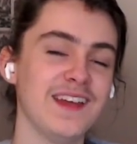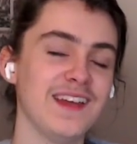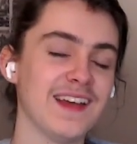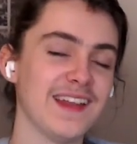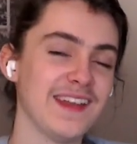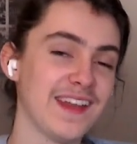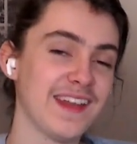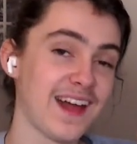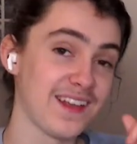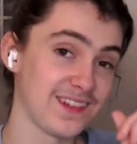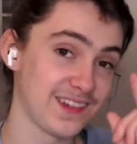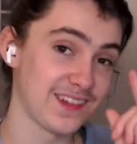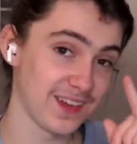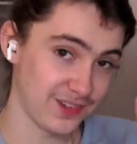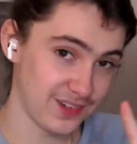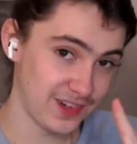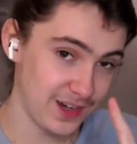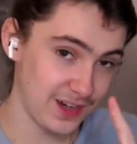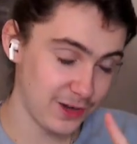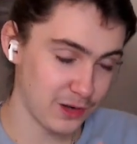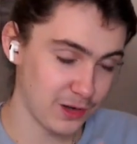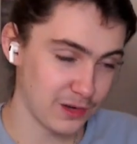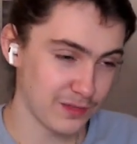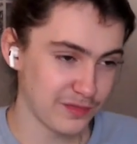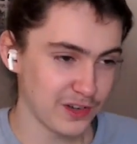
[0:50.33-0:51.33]
And that's how
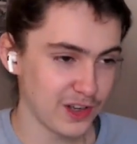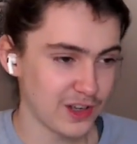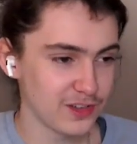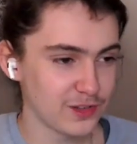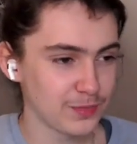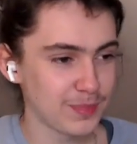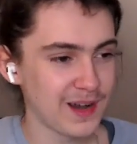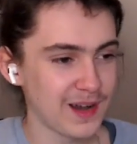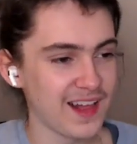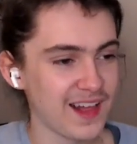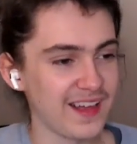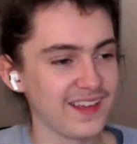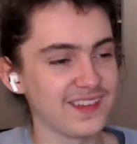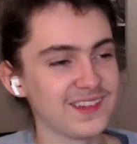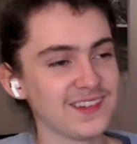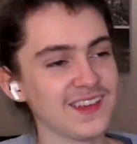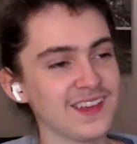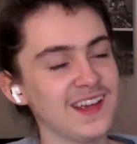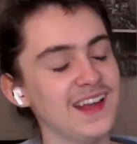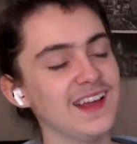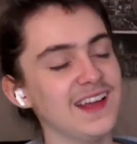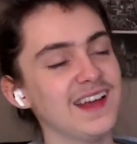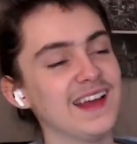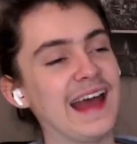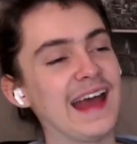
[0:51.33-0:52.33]
she got first place.
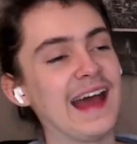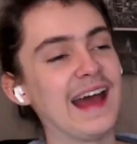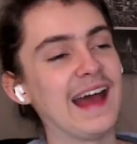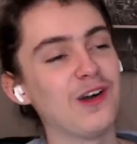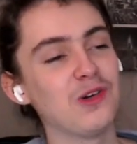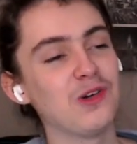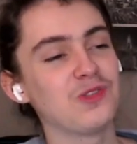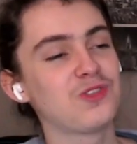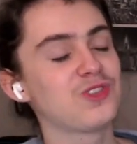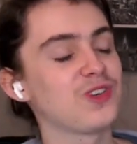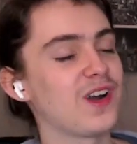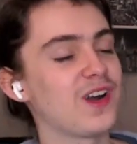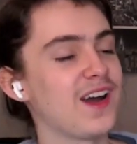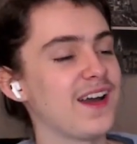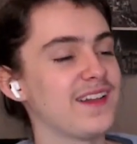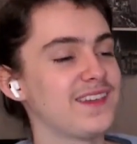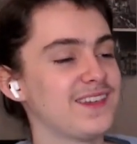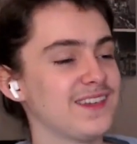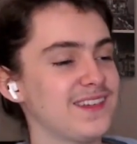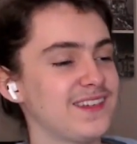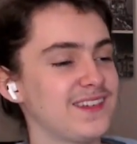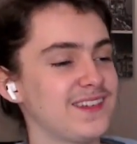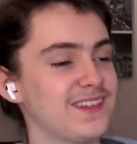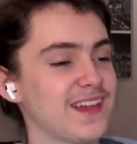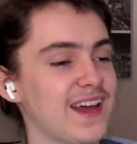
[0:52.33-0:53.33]
Al tried
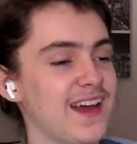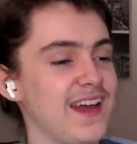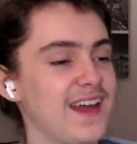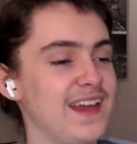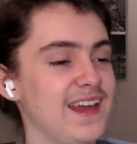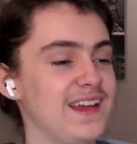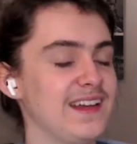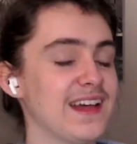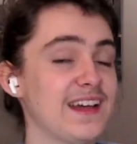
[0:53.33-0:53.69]
to say